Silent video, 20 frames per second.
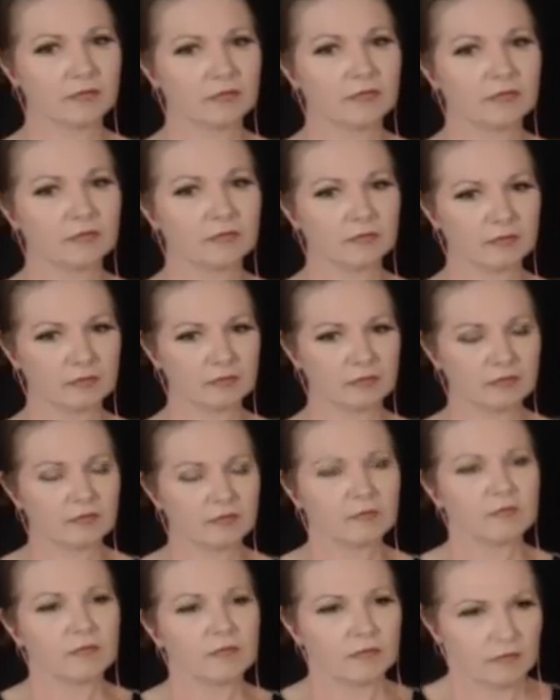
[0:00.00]

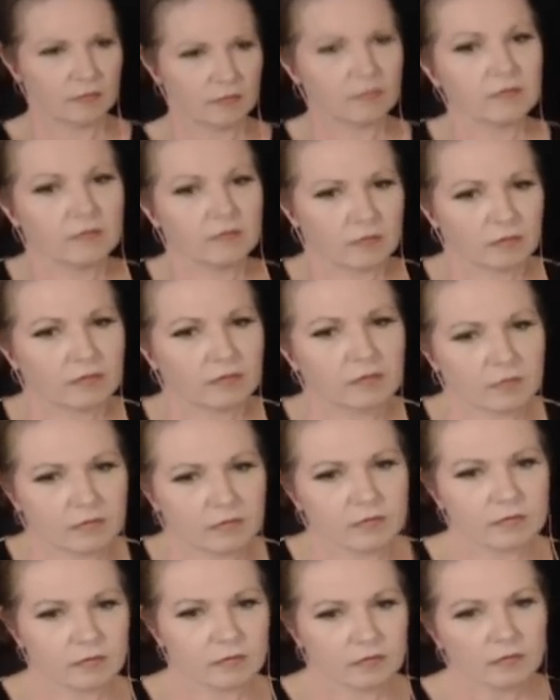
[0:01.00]

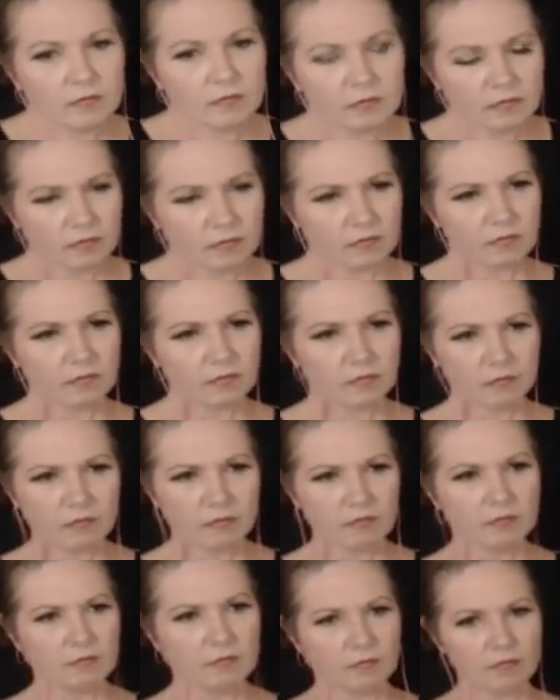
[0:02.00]

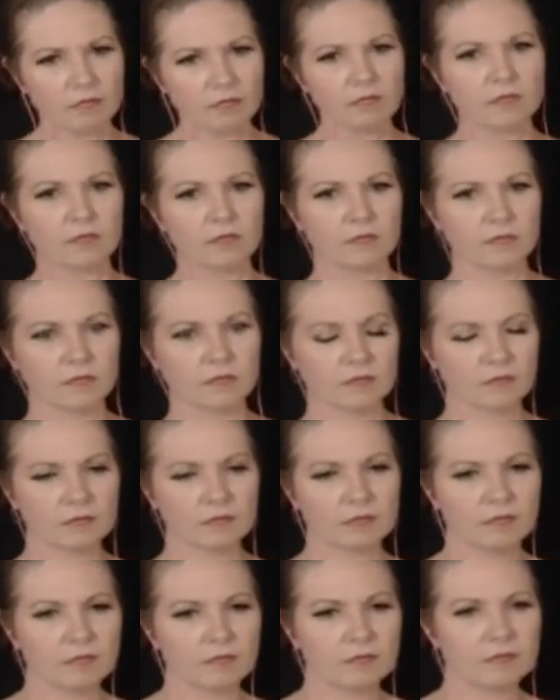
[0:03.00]

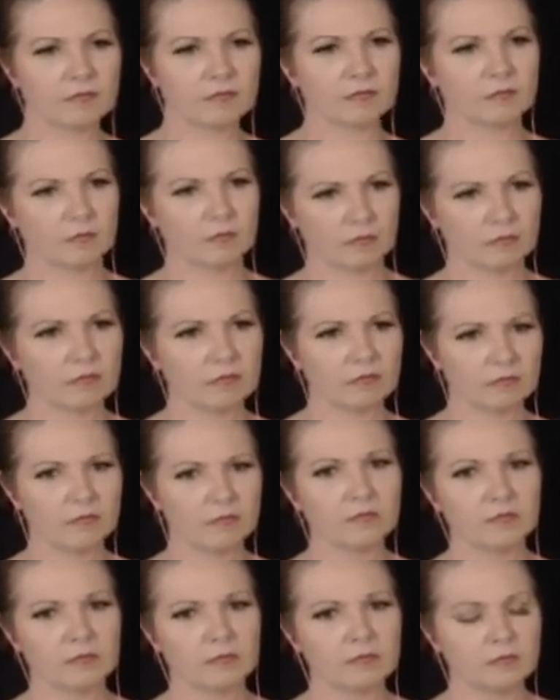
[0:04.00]

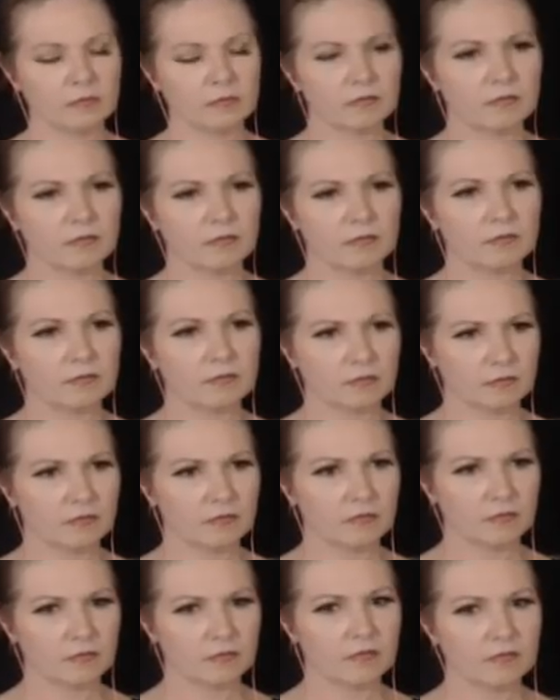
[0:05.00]

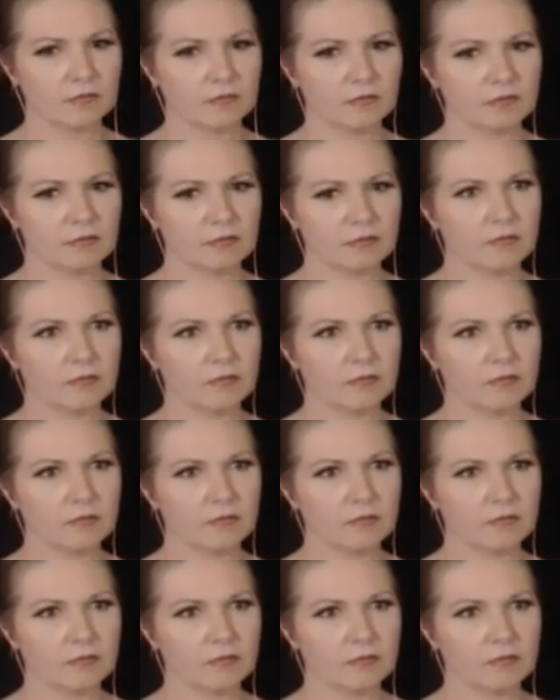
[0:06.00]
(not speaking)